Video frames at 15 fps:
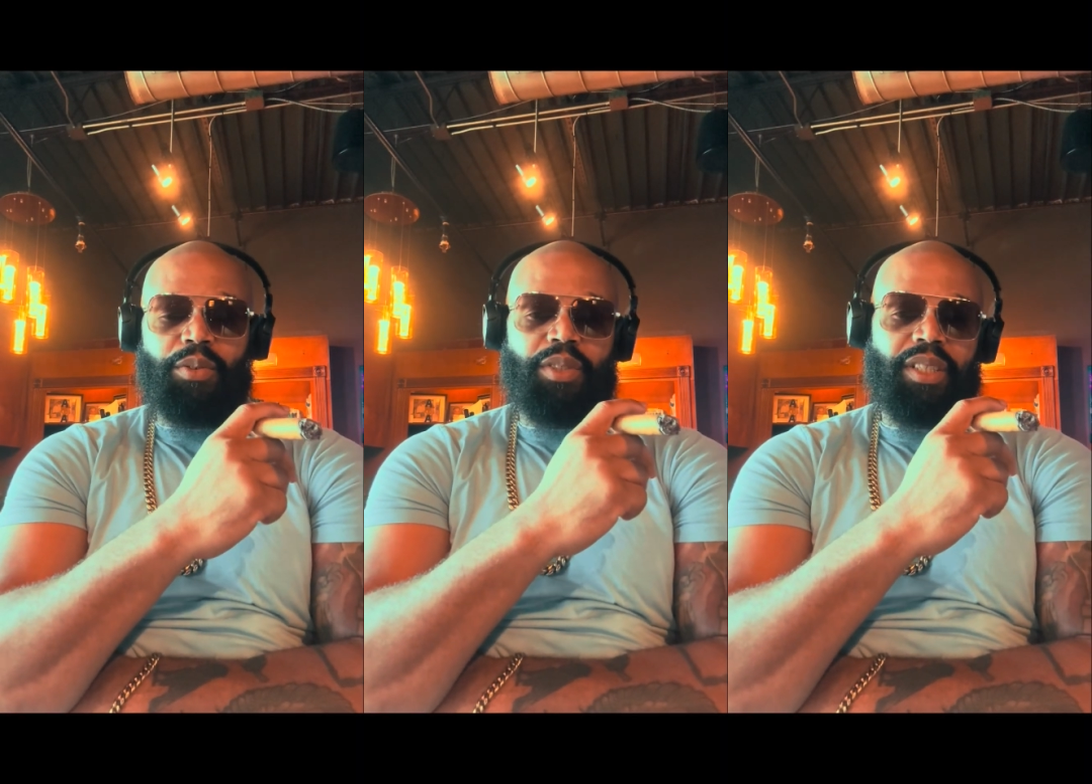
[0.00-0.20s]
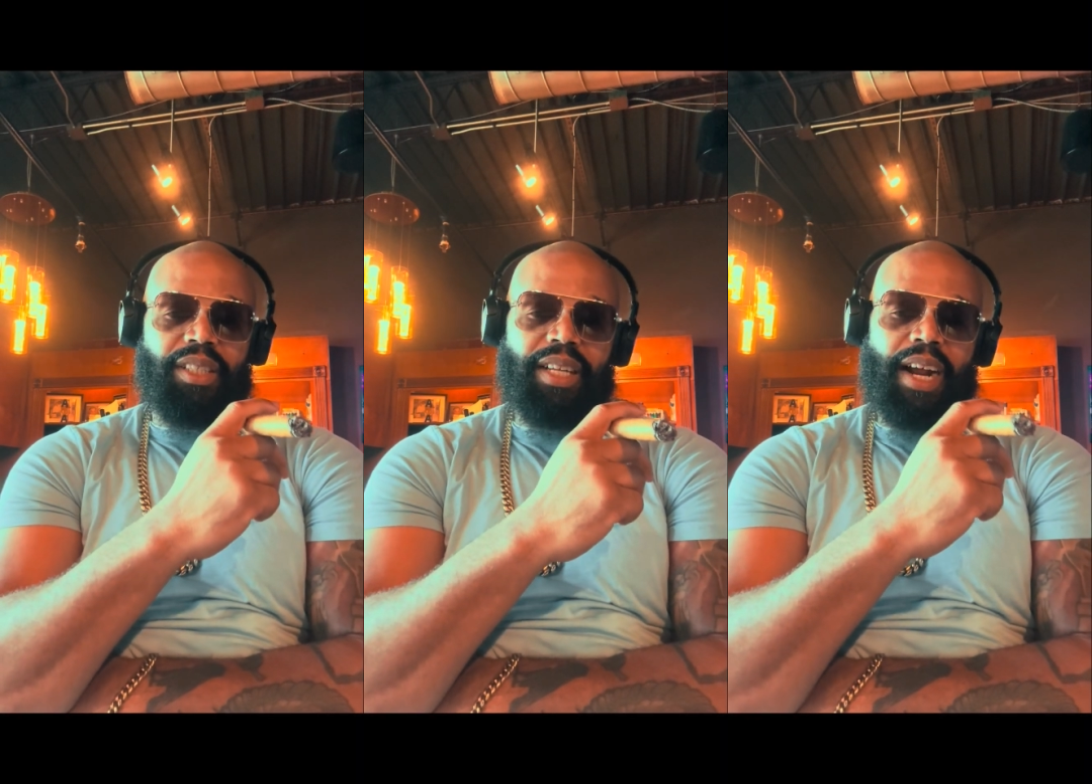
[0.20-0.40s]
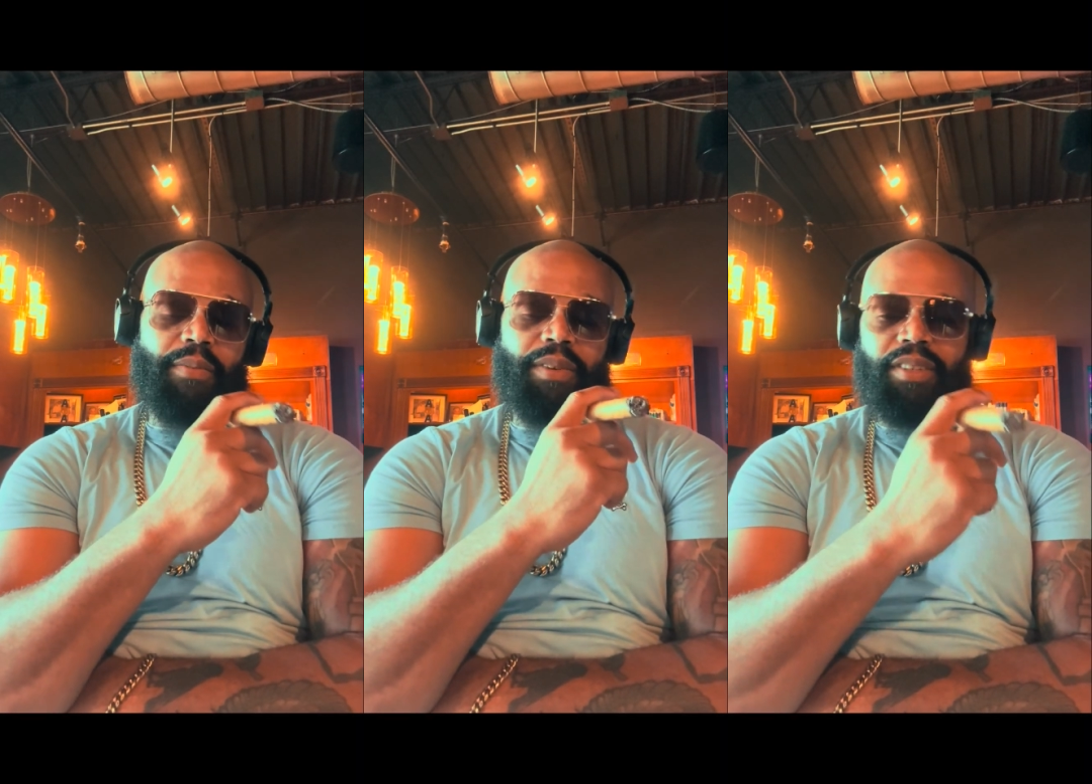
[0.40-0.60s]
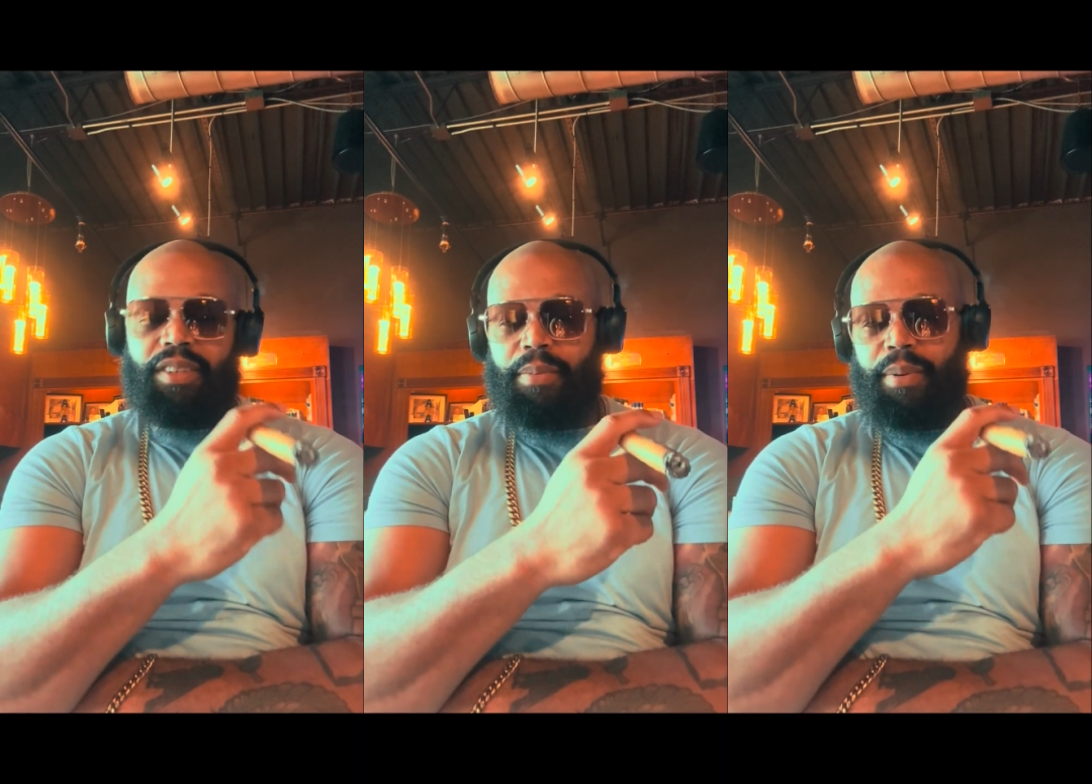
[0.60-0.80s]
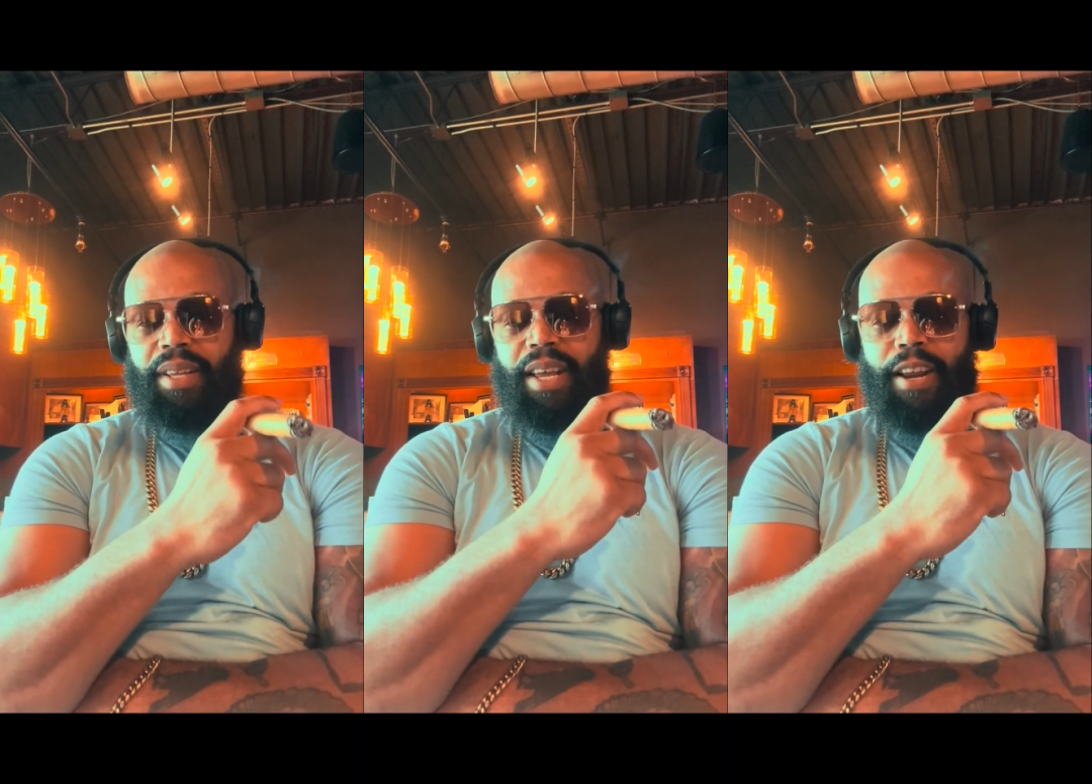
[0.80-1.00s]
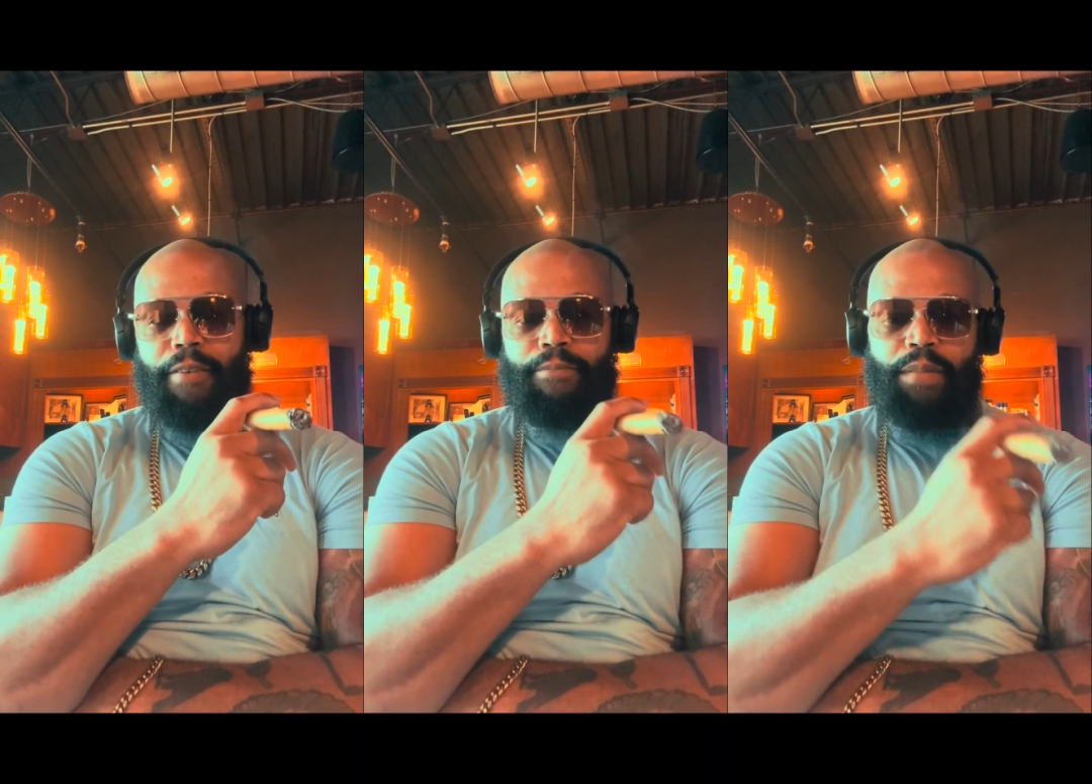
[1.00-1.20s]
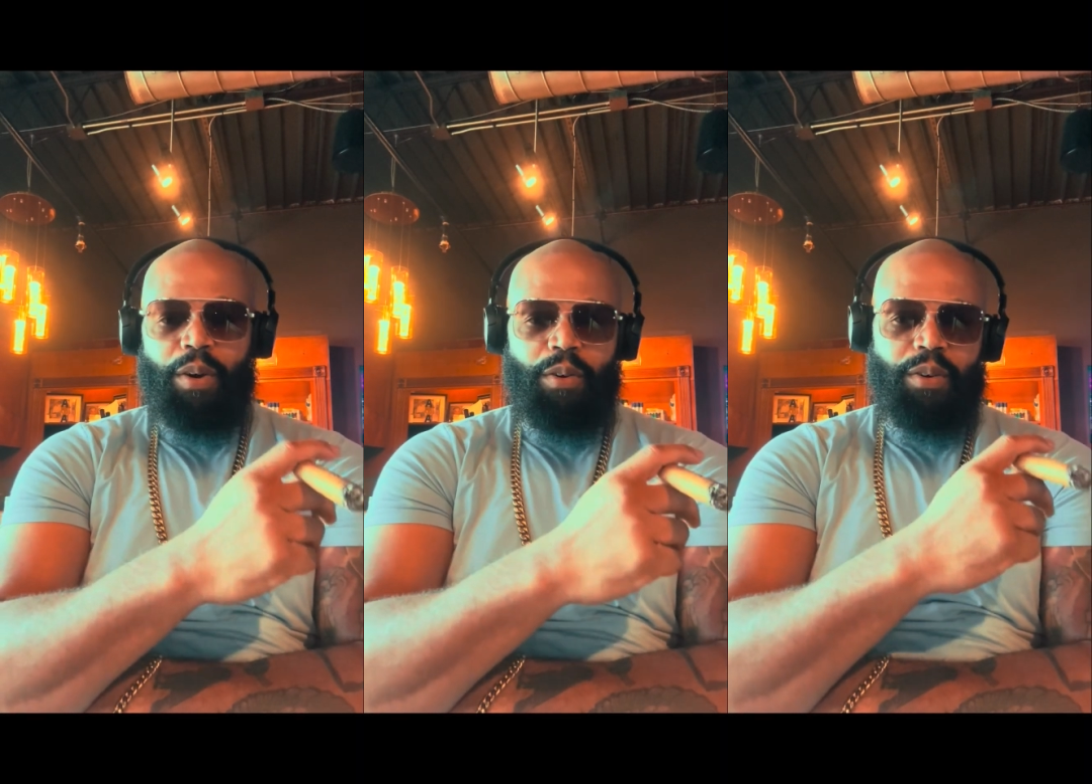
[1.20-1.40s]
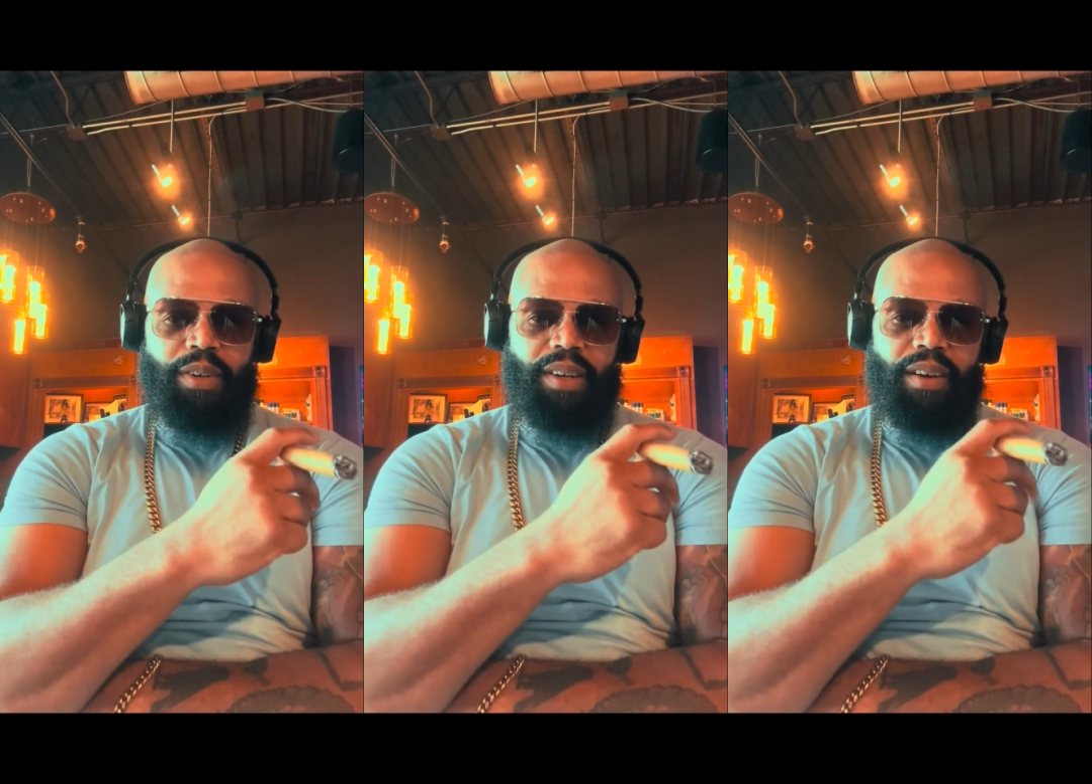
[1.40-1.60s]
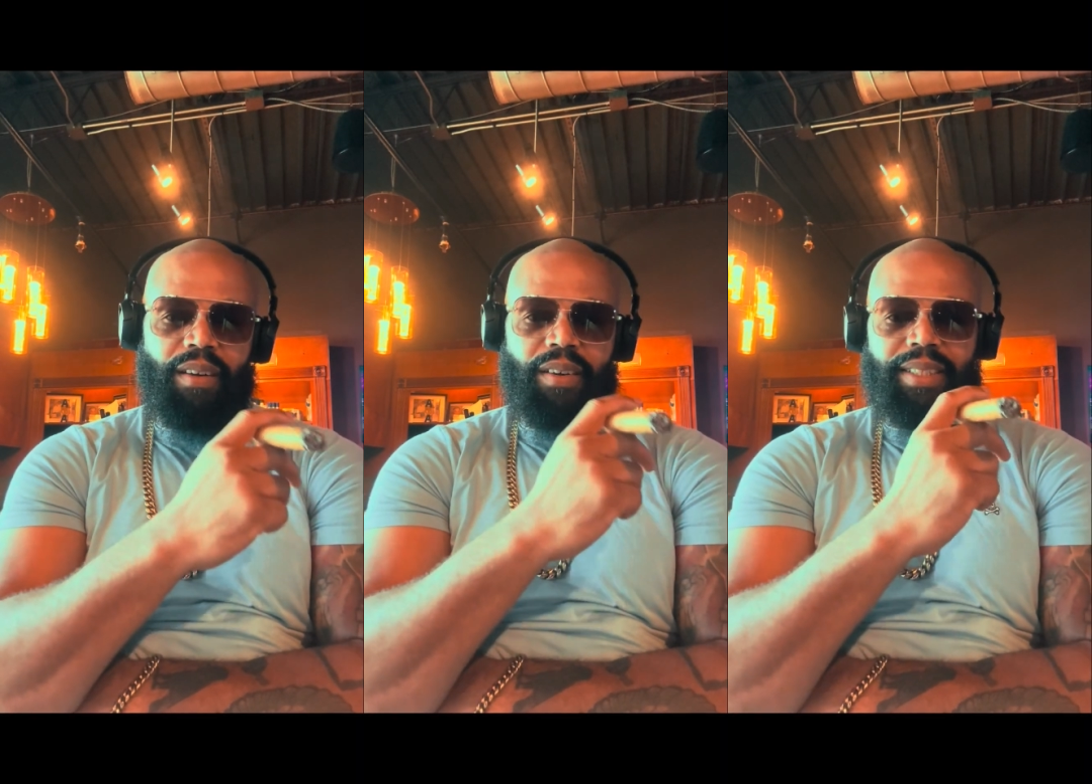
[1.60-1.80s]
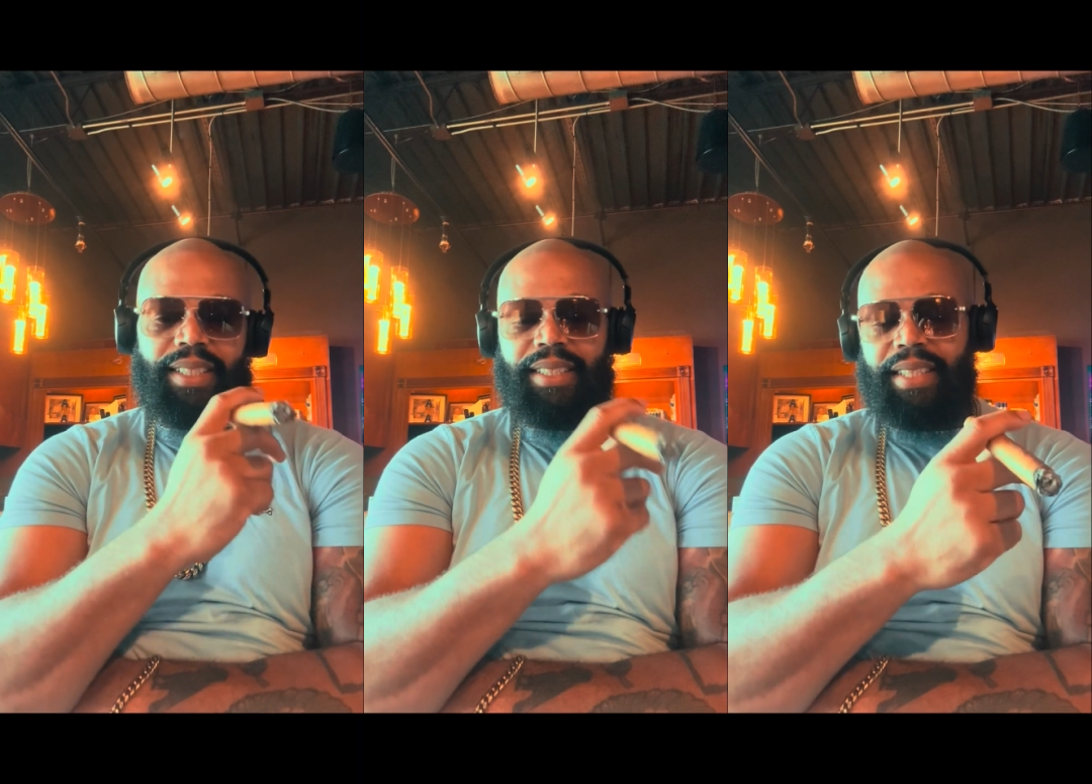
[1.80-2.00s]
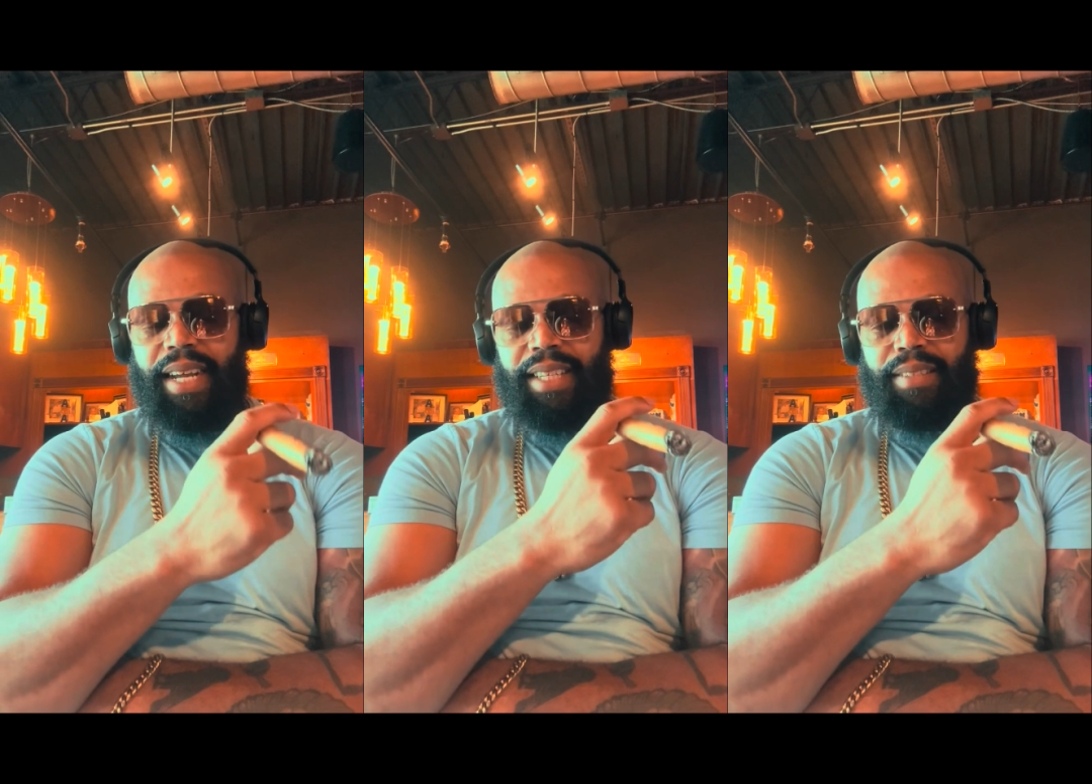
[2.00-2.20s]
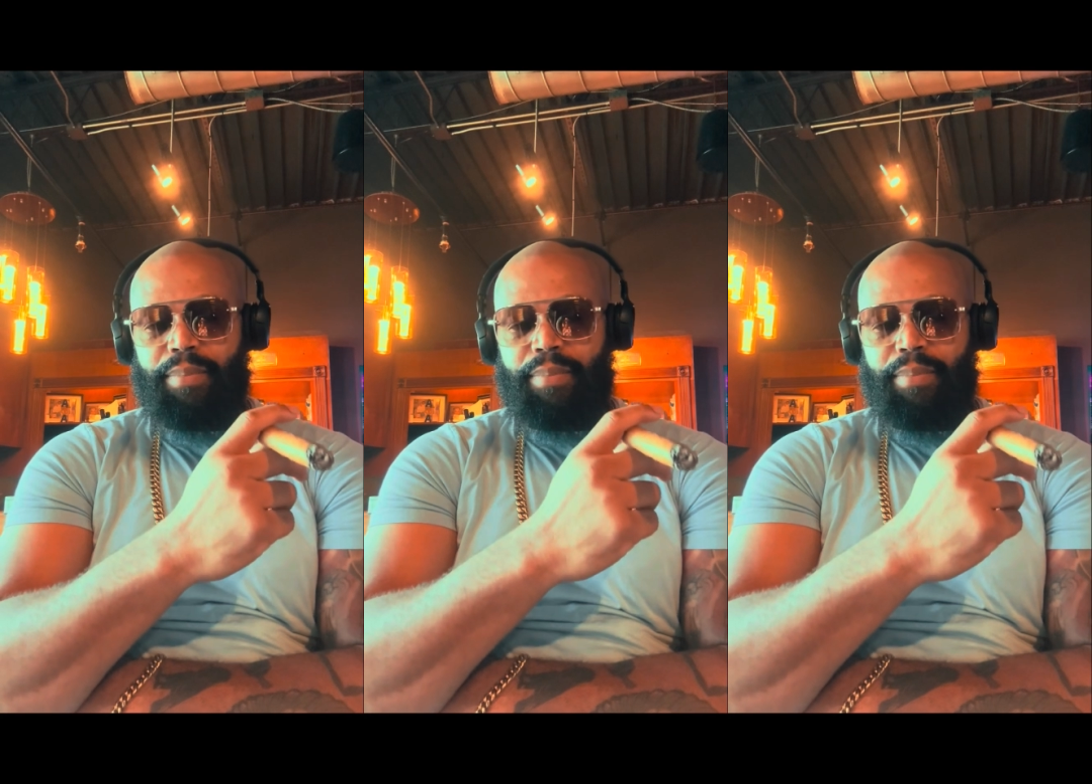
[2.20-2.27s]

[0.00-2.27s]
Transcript: she's not reciprocating phone calls and text